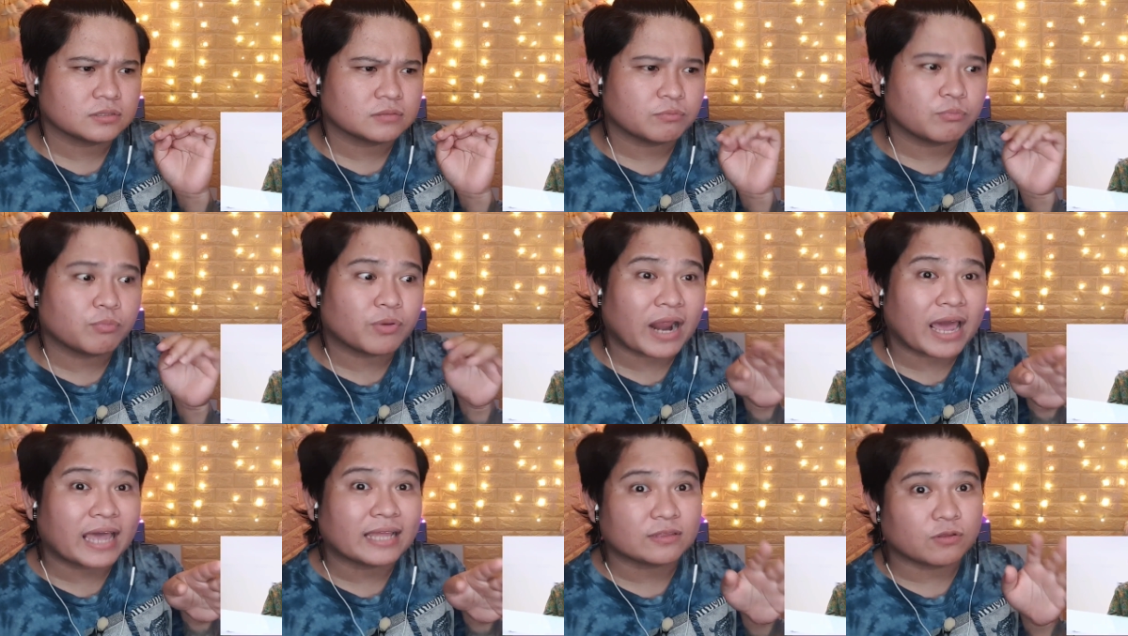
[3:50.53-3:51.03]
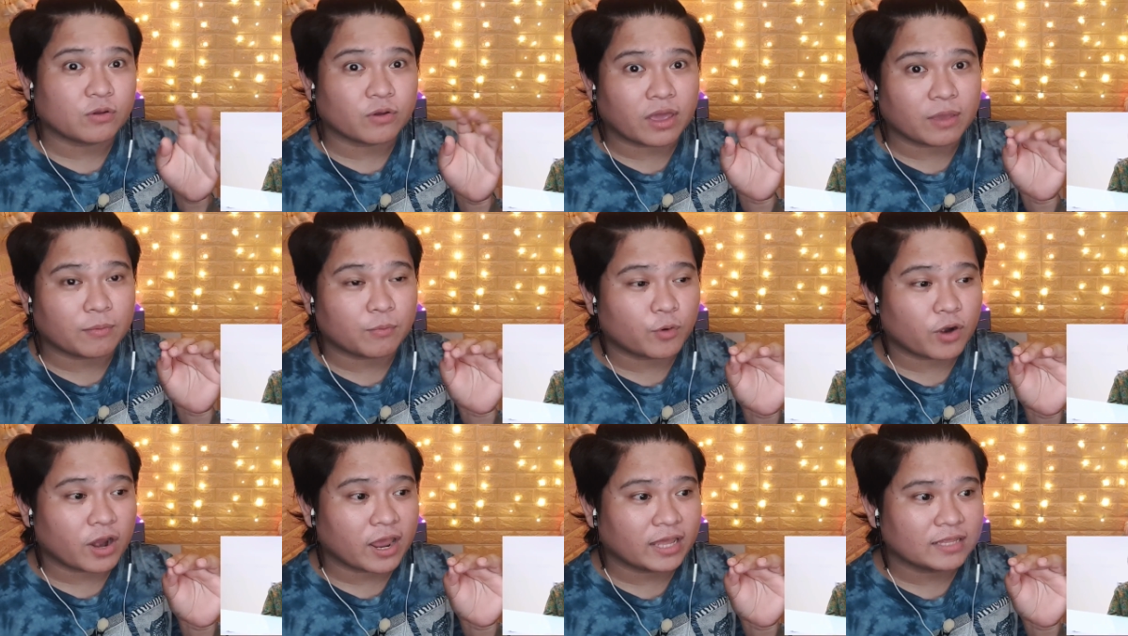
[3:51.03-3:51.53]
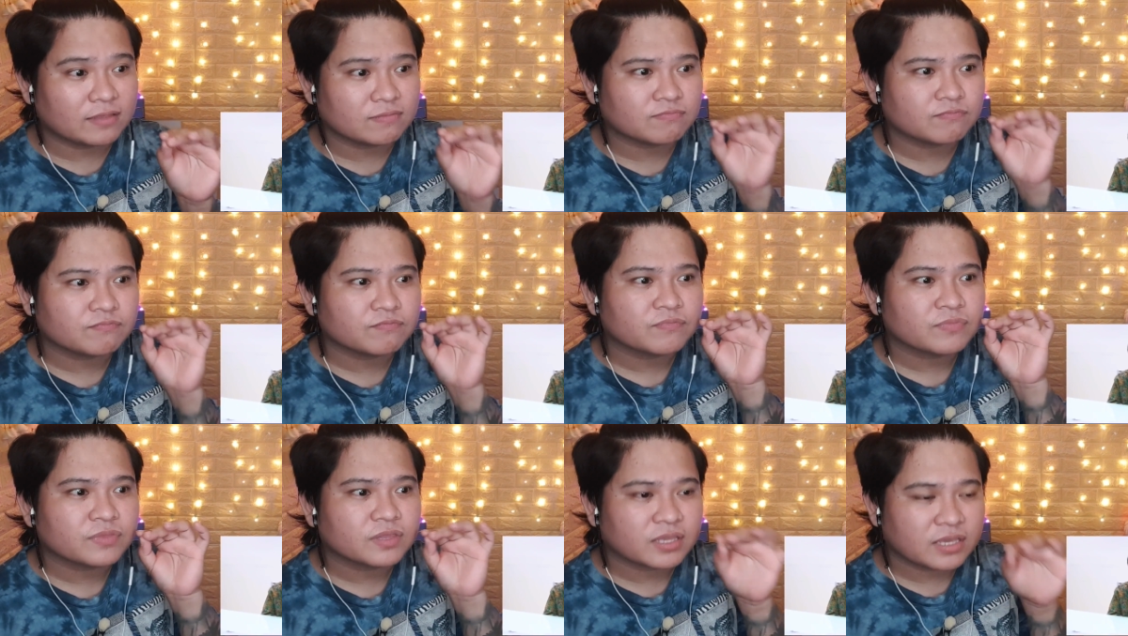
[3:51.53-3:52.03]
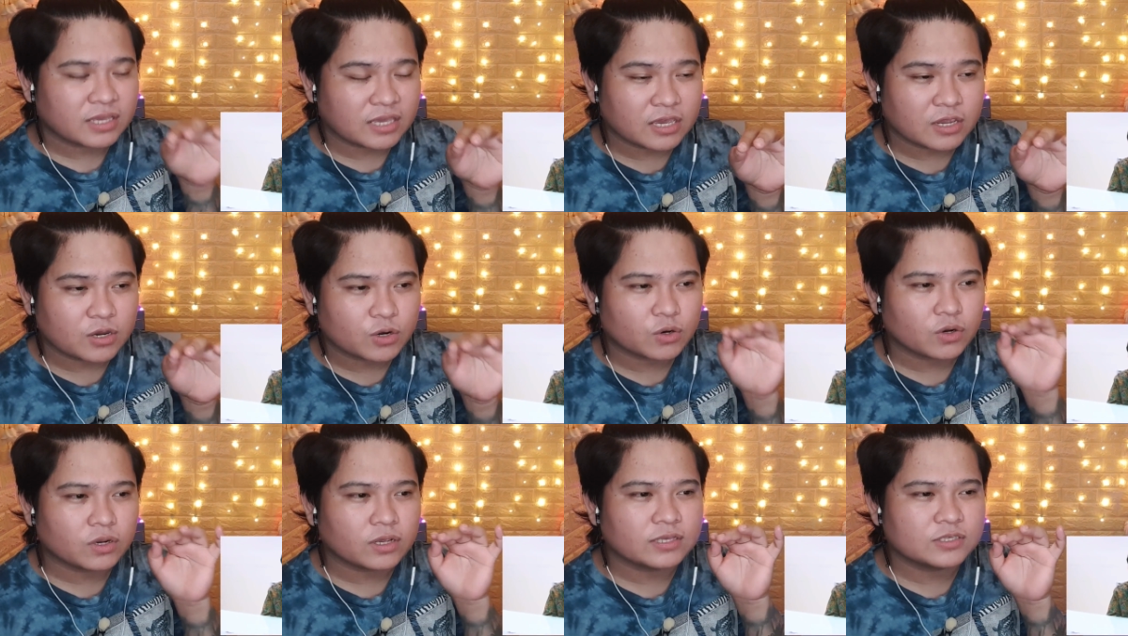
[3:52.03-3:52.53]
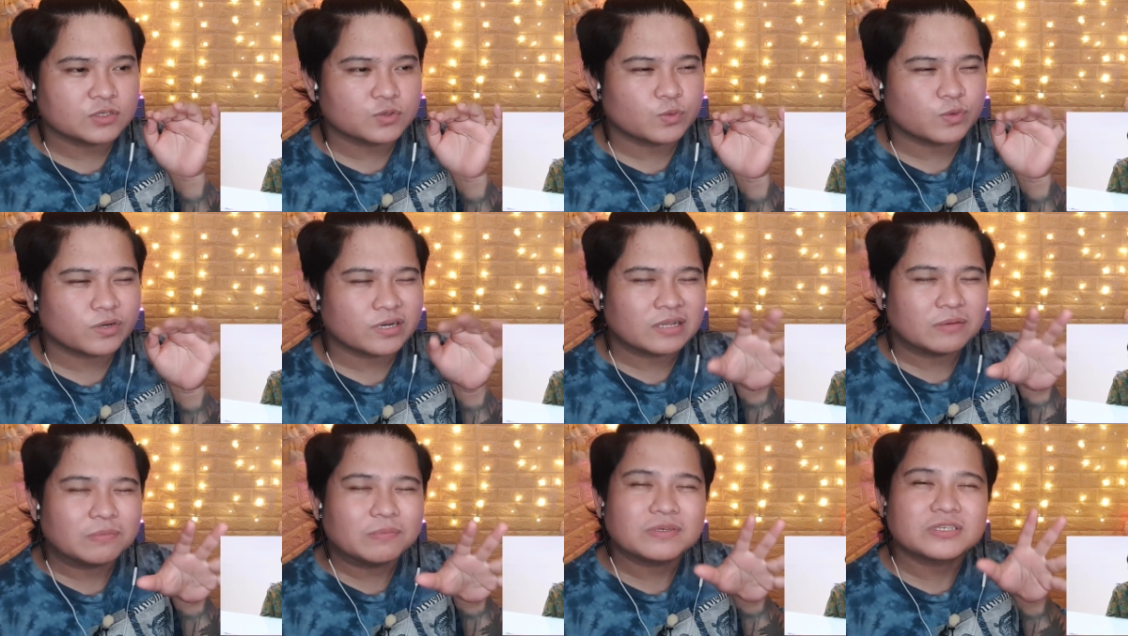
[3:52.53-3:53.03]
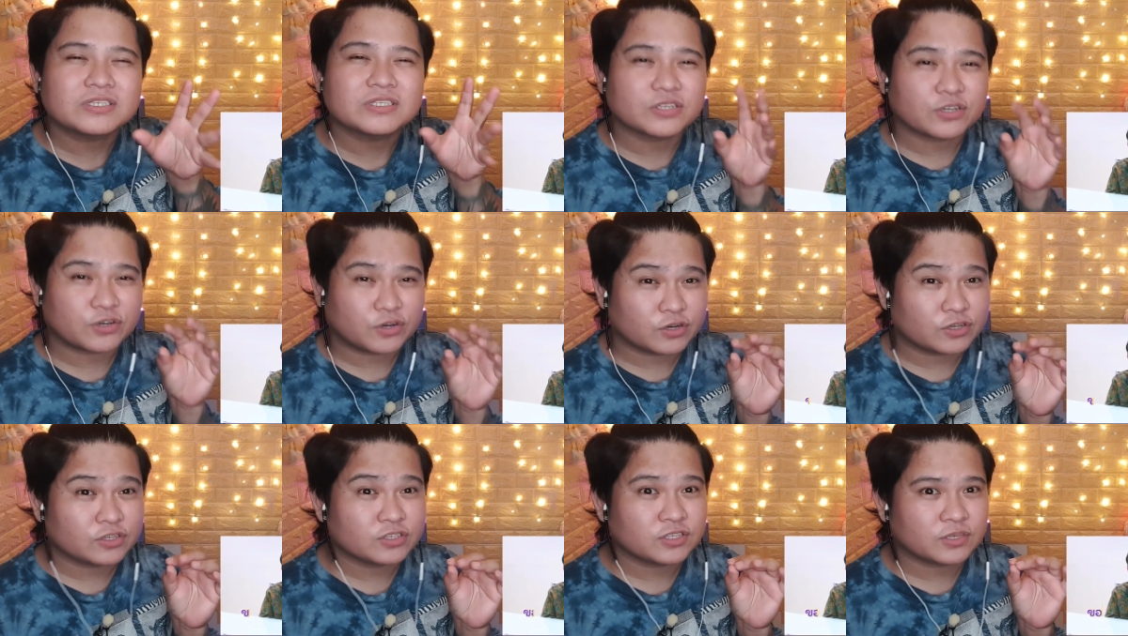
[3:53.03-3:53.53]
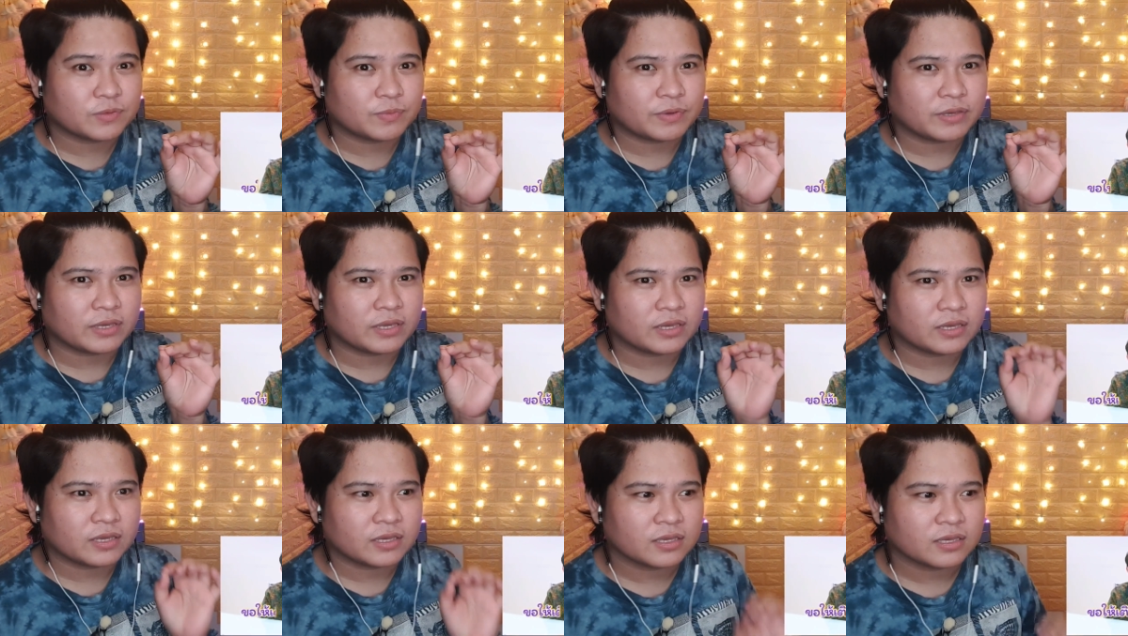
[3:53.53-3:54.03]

Bright, okay, bright. Here is really mysterious to me.